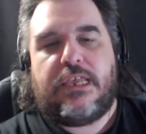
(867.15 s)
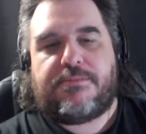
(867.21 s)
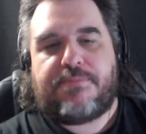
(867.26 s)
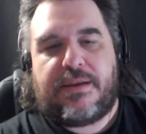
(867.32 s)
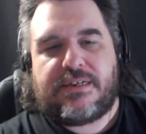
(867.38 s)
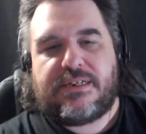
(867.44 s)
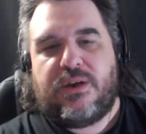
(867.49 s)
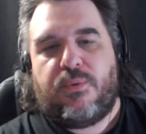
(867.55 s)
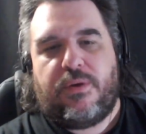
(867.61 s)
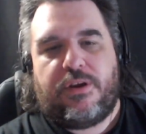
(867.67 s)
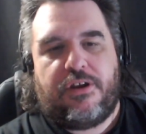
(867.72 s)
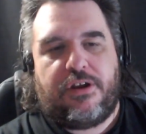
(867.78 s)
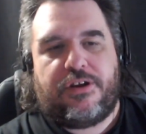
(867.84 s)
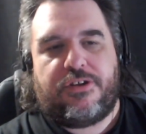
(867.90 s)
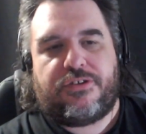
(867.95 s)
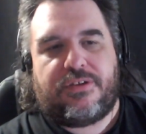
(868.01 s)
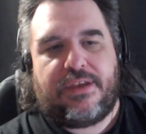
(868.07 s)
Especially when you
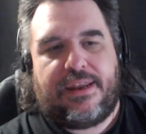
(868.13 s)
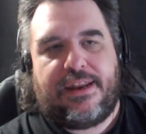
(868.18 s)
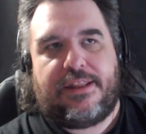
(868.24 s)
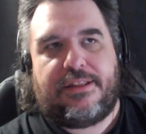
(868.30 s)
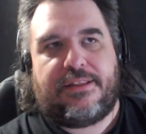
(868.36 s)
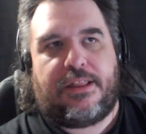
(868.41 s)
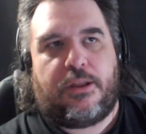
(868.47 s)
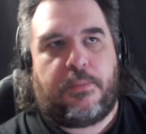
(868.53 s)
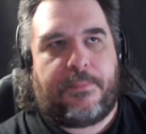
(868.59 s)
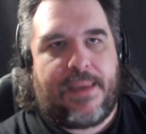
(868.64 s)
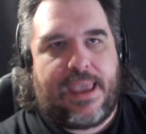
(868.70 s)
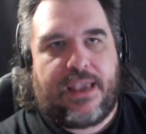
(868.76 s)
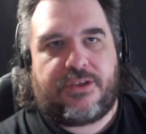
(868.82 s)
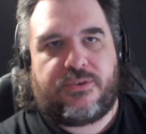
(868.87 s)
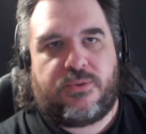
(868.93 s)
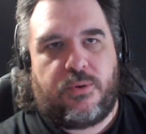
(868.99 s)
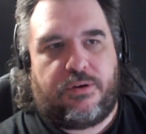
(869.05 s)
understand that their
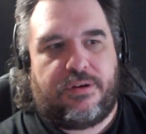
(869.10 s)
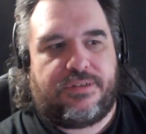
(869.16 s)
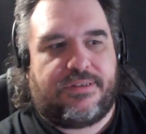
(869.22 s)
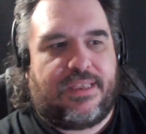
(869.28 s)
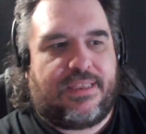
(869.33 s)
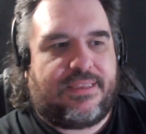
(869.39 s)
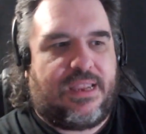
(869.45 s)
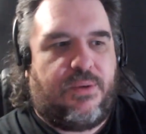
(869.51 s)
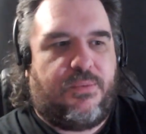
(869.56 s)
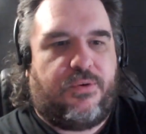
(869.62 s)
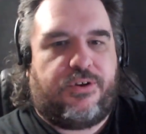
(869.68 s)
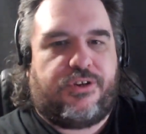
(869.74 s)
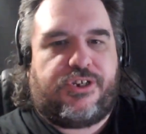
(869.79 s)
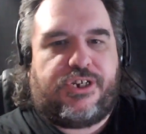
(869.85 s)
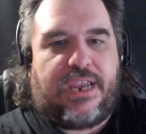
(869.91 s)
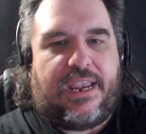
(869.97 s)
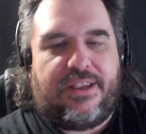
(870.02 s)
backstories, that they were
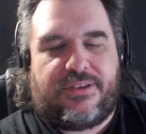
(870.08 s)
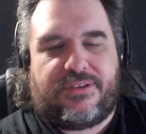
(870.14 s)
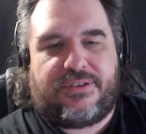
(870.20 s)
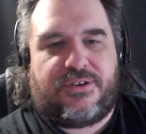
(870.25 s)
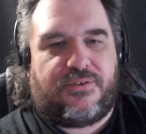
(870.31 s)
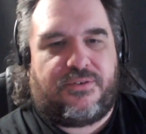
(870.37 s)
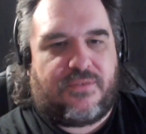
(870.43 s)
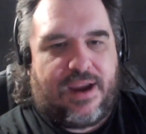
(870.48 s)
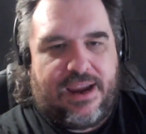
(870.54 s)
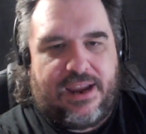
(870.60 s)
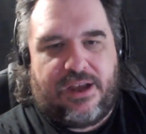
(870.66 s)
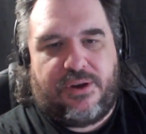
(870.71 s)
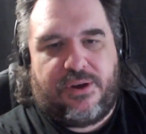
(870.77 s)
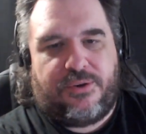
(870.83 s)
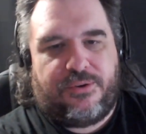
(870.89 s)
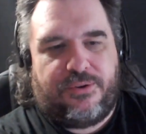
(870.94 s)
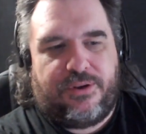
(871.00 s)
chased
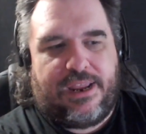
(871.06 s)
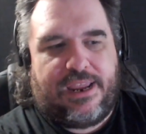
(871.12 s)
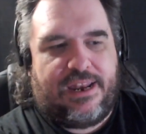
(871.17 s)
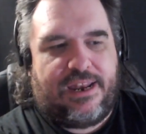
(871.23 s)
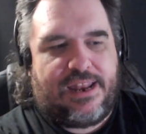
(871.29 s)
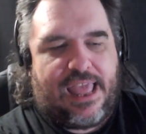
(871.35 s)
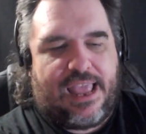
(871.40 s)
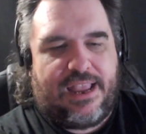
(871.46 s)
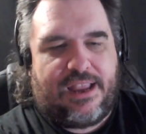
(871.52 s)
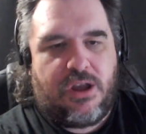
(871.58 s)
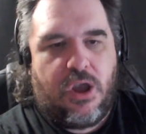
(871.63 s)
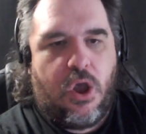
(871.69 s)
around, and like